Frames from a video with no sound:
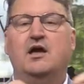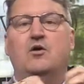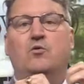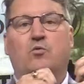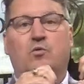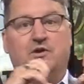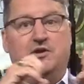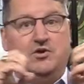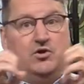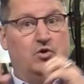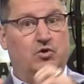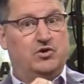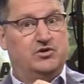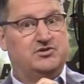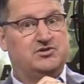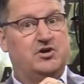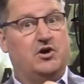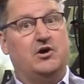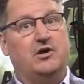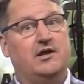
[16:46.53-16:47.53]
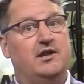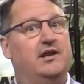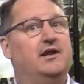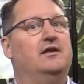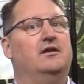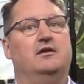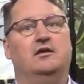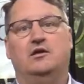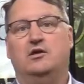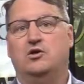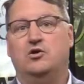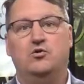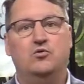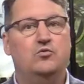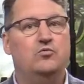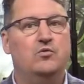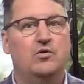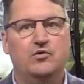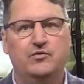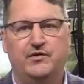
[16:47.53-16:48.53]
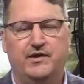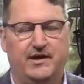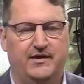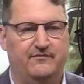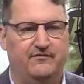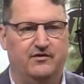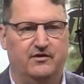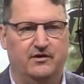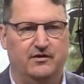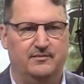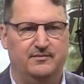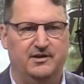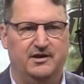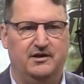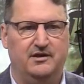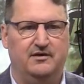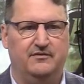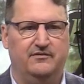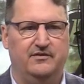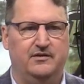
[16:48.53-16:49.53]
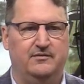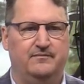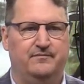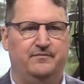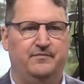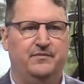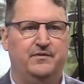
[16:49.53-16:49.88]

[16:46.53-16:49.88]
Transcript: When you go to targeting, you won't have very many of them.